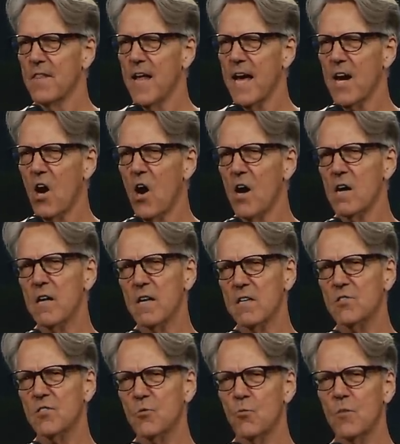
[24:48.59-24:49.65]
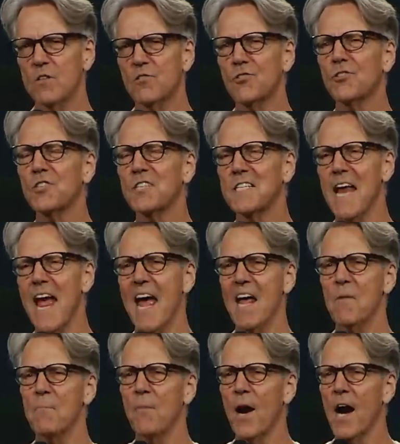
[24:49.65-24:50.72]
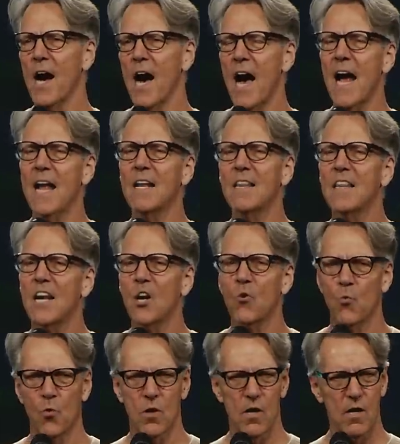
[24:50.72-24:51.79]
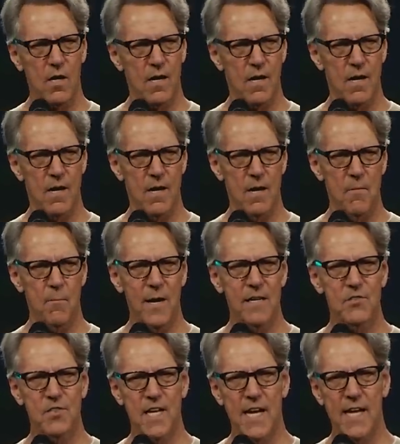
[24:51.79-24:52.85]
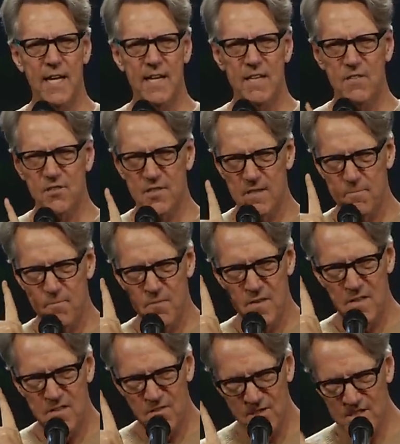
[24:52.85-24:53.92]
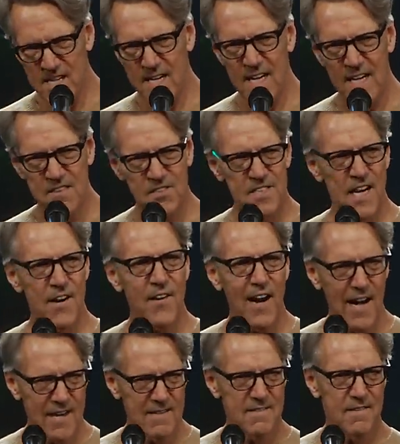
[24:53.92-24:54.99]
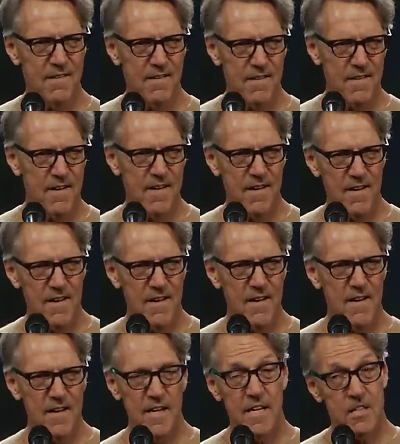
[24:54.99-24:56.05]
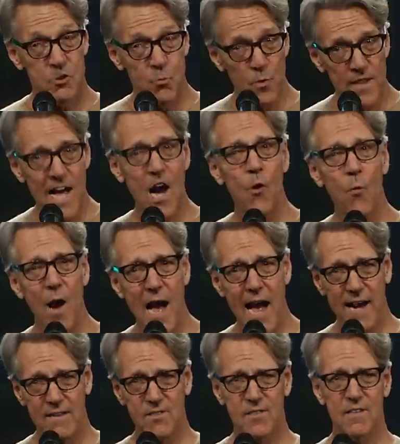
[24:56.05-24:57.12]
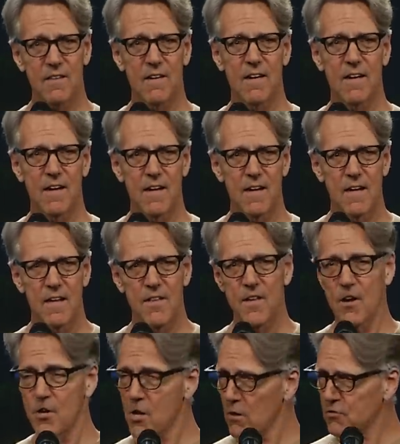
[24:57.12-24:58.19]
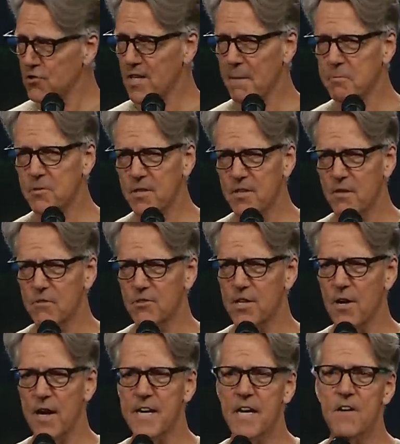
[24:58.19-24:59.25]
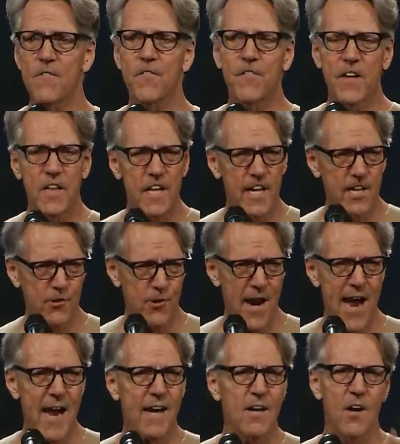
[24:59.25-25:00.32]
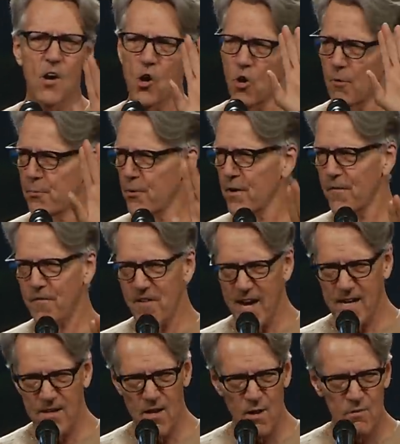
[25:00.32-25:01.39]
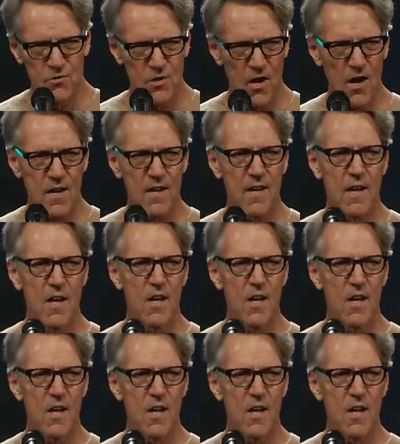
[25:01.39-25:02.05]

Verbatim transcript: that artists would stand behind their work by saying it is sine cera, is without wax. There are no substitutes here. I didn't fill in a crack or put a fake nose on.